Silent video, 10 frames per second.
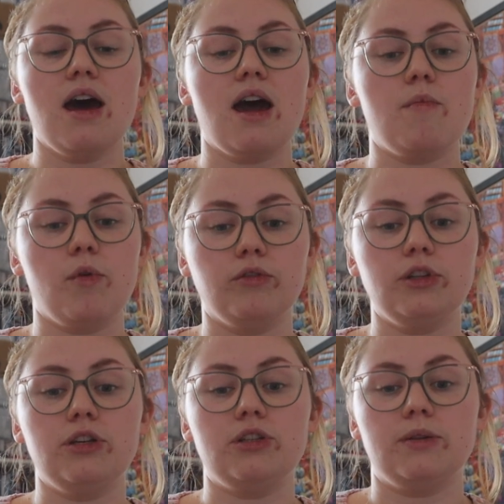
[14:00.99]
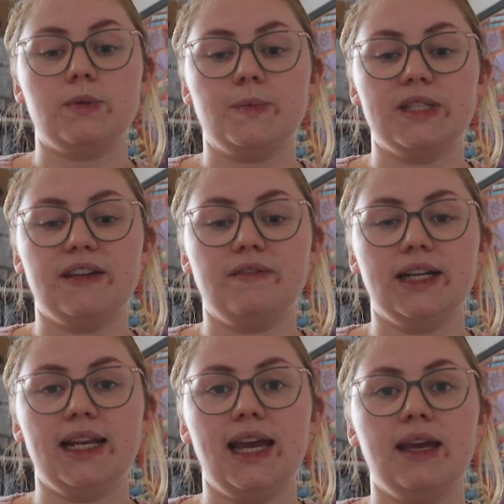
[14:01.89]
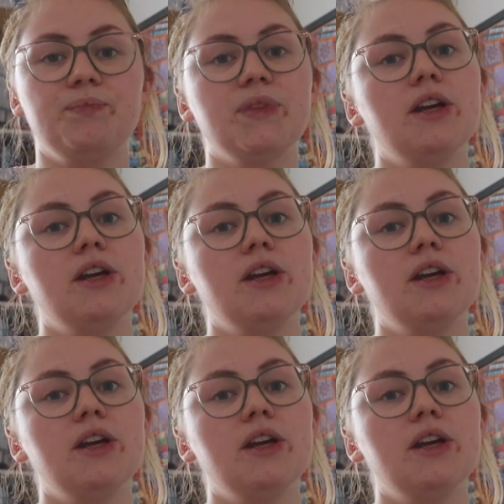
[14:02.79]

on YouTube specifically.